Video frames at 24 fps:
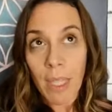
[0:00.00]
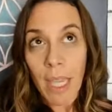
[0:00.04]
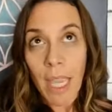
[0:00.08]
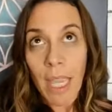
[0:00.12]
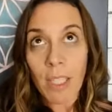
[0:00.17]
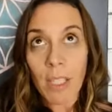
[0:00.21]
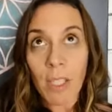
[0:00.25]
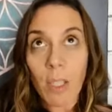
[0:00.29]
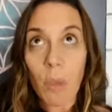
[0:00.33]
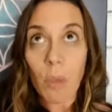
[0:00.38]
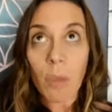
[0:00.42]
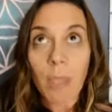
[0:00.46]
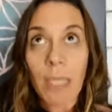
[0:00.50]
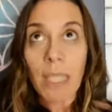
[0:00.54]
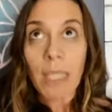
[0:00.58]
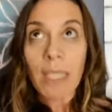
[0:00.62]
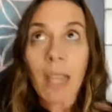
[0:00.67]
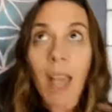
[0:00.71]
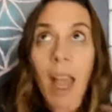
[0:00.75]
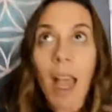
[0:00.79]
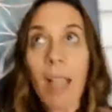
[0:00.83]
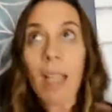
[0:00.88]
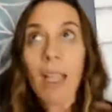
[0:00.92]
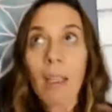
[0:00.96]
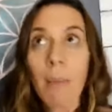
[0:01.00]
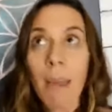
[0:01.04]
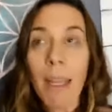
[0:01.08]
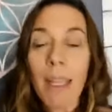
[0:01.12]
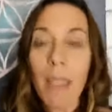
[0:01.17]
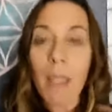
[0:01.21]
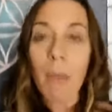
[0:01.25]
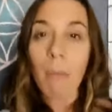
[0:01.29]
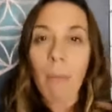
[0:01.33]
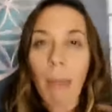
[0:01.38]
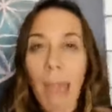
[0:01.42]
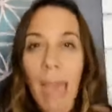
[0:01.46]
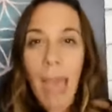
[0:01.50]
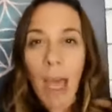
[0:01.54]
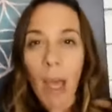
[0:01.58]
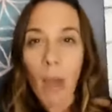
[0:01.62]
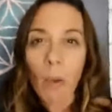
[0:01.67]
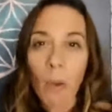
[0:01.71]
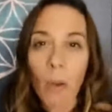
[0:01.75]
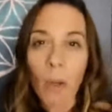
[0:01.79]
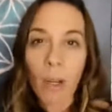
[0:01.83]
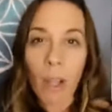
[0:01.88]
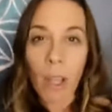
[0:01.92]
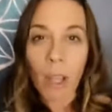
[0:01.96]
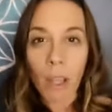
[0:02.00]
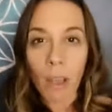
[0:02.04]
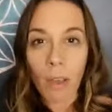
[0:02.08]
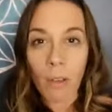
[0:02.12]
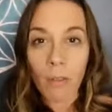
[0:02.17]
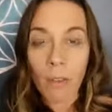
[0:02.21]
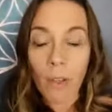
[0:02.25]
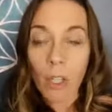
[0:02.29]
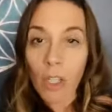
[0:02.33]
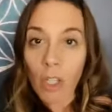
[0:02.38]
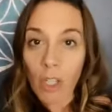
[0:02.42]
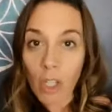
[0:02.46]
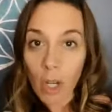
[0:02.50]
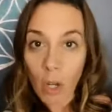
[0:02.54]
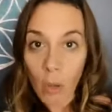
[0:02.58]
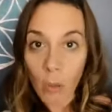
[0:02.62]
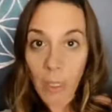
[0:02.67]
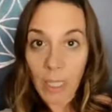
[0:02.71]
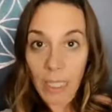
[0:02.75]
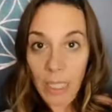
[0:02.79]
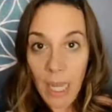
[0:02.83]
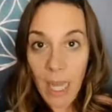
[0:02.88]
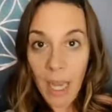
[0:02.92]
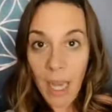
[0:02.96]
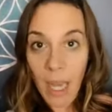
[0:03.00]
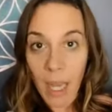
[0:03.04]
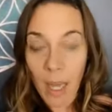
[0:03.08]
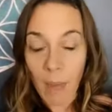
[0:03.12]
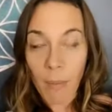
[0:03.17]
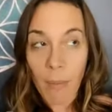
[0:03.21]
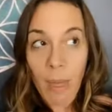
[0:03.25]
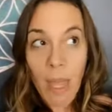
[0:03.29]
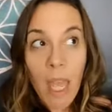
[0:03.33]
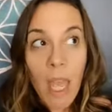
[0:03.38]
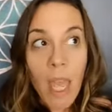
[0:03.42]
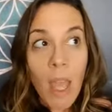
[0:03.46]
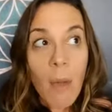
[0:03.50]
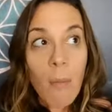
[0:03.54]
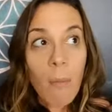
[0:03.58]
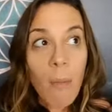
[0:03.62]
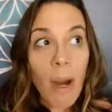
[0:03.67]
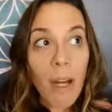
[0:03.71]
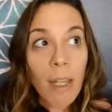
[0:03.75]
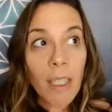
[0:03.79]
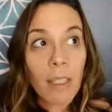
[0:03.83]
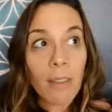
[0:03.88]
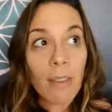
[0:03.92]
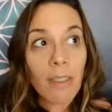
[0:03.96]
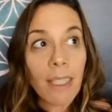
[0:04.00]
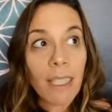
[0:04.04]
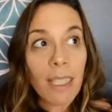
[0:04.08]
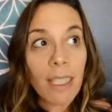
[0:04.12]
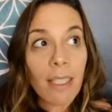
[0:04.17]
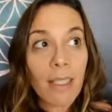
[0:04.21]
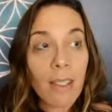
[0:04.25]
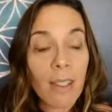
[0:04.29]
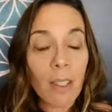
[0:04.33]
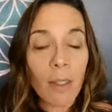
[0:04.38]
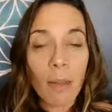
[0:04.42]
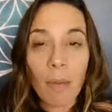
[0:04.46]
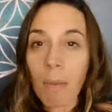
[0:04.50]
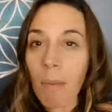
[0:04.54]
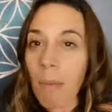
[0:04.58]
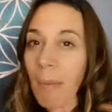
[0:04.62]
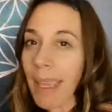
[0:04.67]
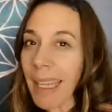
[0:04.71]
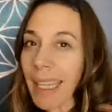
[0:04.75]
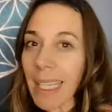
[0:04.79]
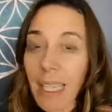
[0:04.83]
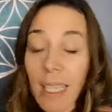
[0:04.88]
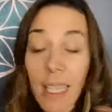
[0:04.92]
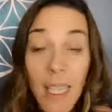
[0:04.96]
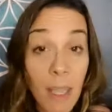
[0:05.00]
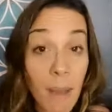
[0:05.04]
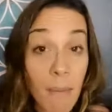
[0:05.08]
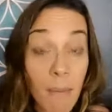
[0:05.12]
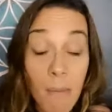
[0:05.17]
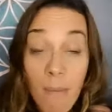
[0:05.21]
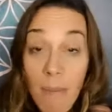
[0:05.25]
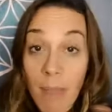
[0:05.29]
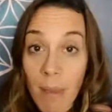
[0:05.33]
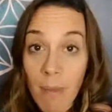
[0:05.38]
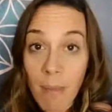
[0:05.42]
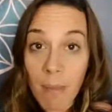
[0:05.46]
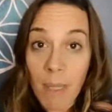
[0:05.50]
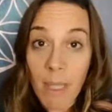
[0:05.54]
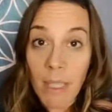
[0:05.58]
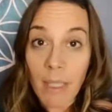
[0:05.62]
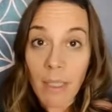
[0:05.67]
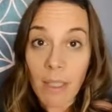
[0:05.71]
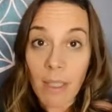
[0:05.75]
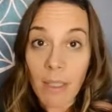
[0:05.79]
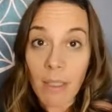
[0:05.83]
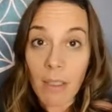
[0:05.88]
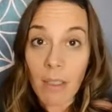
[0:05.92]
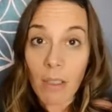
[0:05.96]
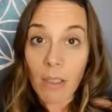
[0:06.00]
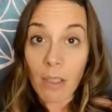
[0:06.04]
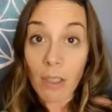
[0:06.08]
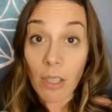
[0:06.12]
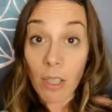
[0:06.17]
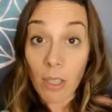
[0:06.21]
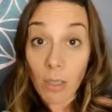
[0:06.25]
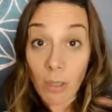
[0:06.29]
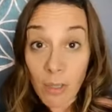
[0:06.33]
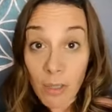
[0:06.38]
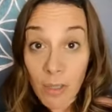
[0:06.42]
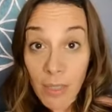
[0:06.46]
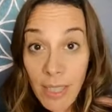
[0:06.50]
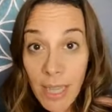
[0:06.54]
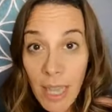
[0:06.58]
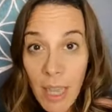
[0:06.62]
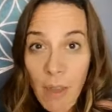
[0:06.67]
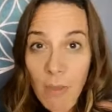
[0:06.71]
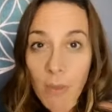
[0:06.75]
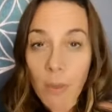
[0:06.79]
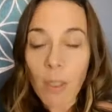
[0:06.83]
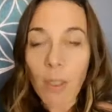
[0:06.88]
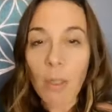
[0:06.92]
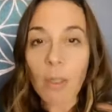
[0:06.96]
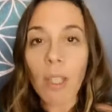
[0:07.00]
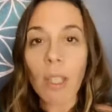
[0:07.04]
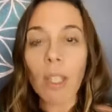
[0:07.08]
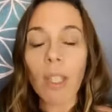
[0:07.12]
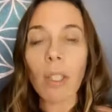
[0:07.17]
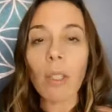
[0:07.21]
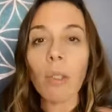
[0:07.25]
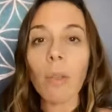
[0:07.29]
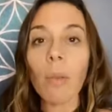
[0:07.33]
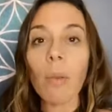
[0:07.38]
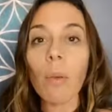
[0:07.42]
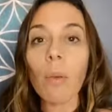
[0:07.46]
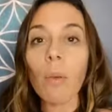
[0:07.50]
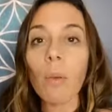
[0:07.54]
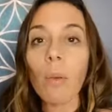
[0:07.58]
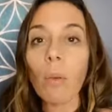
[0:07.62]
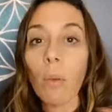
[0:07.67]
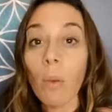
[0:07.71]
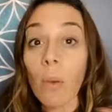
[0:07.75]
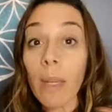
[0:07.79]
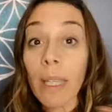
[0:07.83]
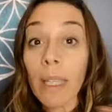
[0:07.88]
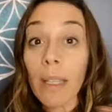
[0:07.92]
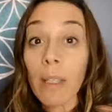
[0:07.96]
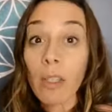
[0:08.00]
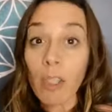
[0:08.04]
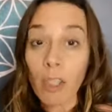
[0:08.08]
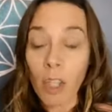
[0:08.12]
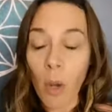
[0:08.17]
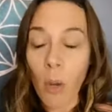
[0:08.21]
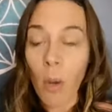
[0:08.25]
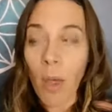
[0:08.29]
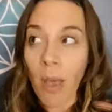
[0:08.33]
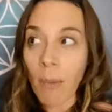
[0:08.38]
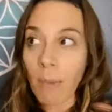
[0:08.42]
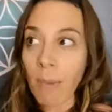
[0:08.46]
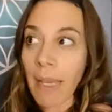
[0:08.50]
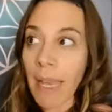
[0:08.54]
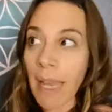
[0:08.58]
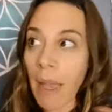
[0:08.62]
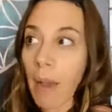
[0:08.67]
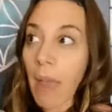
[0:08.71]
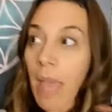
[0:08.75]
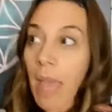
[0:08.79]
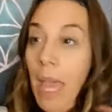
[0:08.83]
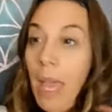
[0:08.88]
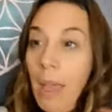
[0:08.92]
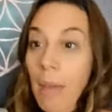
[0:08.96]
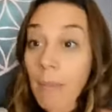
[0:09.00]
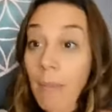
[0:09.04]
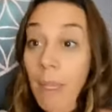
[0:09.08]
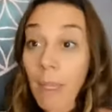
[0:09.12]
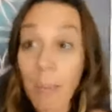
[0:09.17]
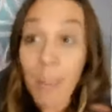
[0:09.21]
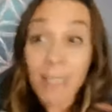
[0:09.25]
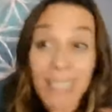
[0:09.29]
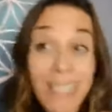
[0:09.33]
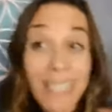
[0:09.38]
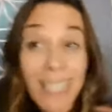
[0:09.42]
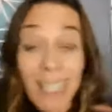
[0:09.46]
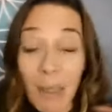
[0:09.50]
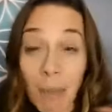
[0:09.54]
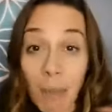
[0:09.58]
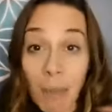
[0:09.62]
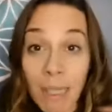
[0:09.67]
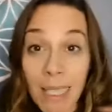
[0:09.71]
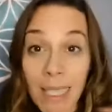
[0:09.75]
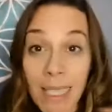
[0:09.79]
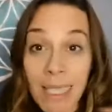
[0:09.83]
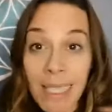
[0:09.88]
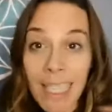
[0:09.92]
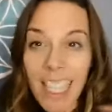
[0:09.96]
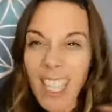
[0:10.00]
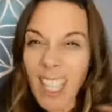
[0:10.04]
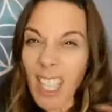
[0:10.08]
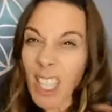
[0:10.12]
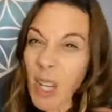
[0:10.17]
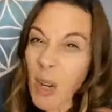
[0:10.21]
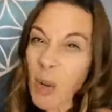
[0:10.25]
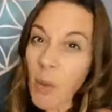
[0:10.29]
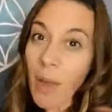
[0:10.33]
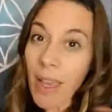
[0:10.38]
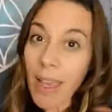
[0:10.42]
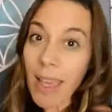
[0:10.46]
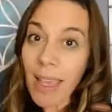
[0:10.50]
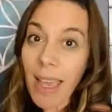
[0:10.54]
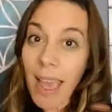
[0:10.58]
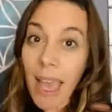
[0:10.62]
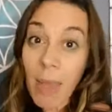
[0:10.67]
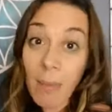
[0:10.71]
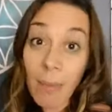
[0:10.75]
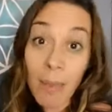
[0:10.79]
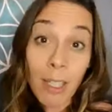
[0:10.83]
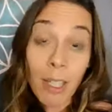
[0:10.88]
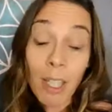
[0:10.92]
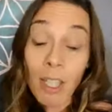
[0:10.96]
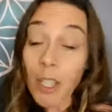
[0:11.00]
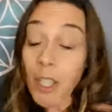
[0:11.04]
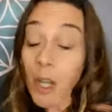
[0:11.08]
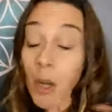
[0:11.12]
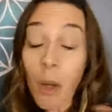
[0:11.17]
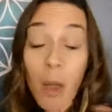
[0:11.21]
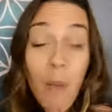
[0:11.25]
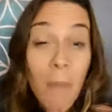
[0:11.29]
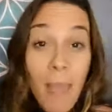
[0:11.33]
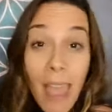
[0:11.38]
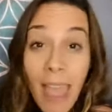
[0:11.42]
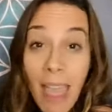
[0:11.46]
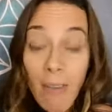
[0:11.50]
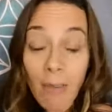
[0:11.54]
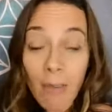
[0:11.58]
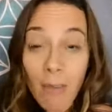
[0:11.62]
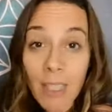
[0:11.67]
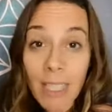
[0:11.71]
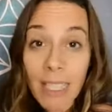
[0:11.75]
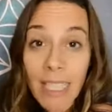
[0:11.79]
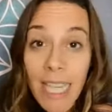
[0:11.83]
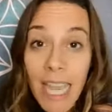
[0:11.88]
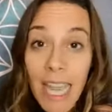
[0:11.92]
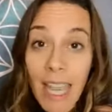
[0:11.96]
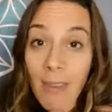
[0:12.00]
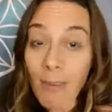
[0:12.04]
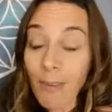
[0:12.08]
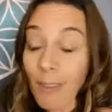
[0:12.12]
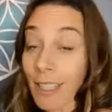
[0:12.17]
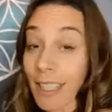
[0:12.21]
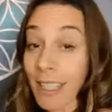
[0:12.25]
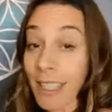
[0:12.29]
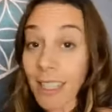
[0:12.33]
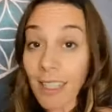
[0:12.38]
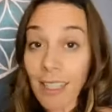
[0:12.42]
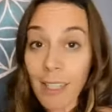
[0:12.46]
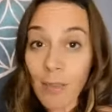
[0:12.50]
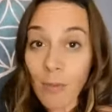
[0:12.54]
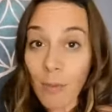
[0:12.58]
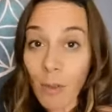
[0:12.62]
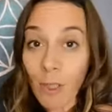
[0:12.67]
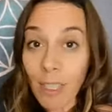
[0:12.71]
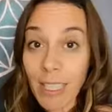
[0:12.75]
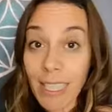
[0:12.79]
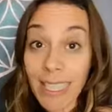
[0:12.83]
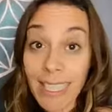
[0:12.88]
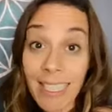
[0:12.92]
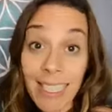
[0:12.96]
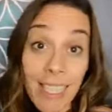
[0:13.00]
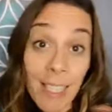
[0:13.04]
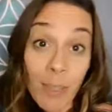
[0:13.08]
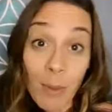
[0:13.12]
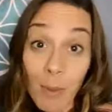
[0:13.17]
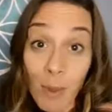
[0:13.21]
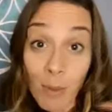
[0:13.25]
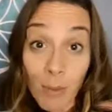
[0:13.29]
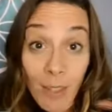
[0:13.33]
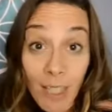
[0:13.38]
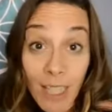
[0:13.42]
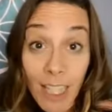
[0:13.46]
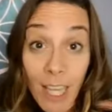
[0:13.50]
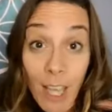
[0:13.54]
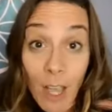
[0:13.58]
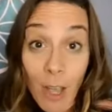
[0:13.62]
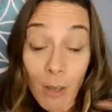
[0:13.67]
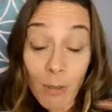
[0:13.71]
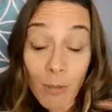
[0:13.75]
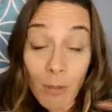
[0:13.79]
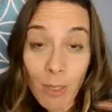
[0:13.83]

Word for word: And so when I talk about the power of showing up, part of it is to make a commitment to yourself so that you will show up. Now, maybe it's like me saying, you know what, I'm gonna show up every day for the next 14 days with a video.